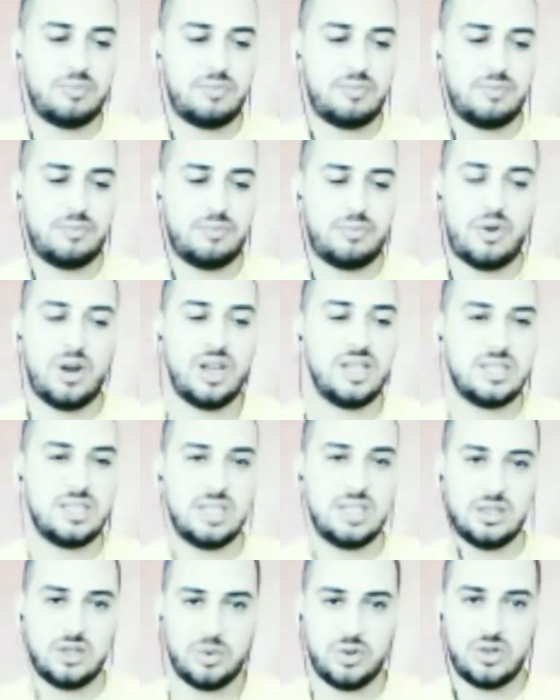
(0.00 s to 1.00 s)
priceless
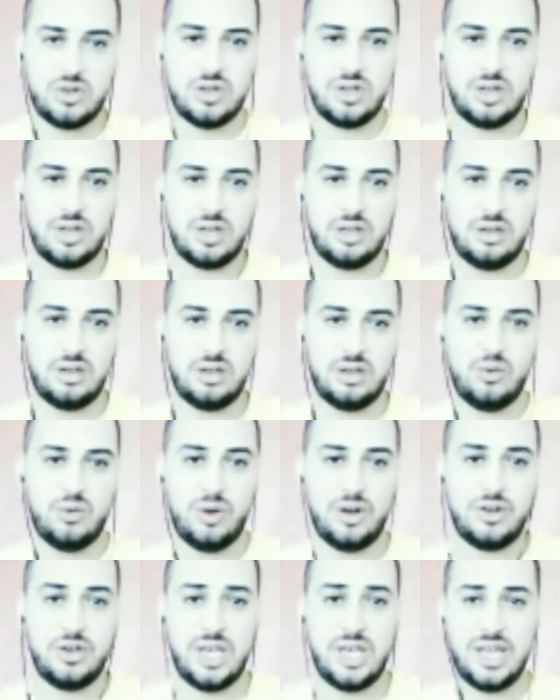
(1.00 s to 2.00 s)
opportunity where
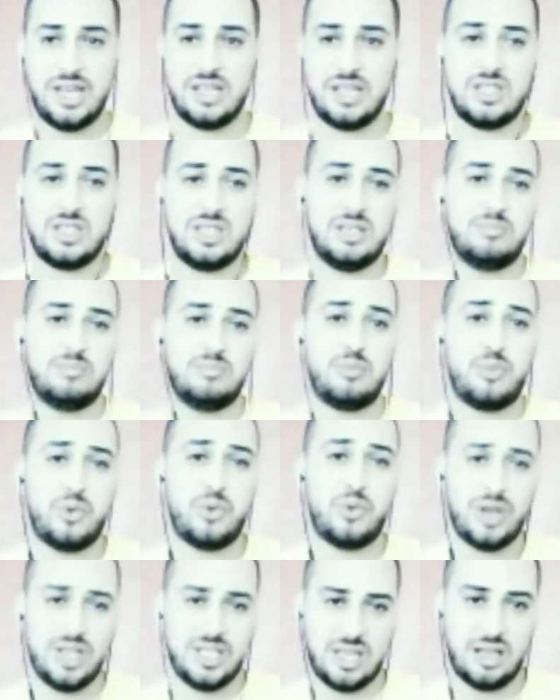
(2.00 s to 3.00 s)
you can actually
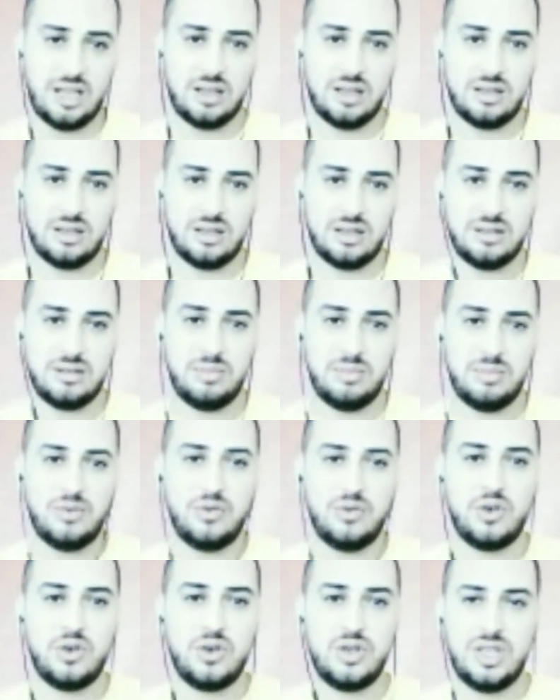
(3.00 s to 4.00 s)
pre-sell before
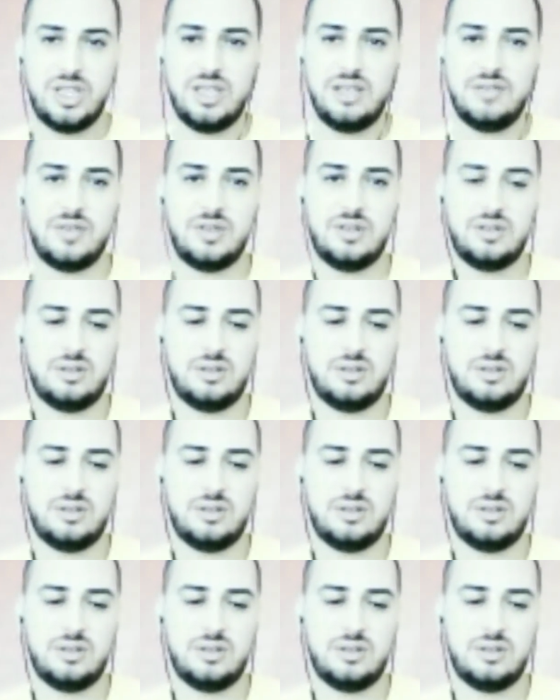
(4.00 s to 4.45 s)
you even